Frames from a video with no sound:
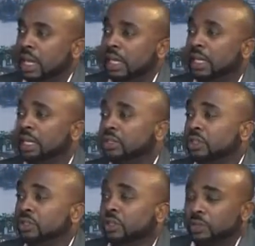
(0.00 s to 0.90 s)
And then let's
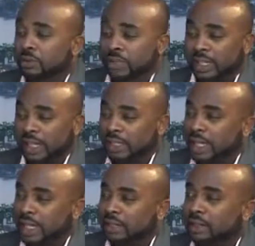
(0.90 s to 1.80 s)
also forget
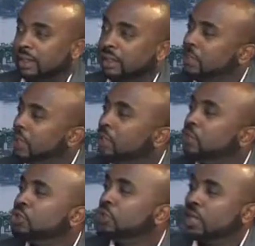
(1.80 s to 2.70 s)
that the money
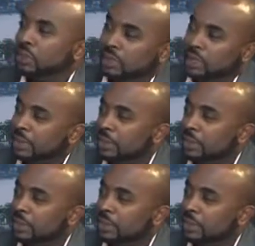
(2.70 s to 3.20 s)
goes round.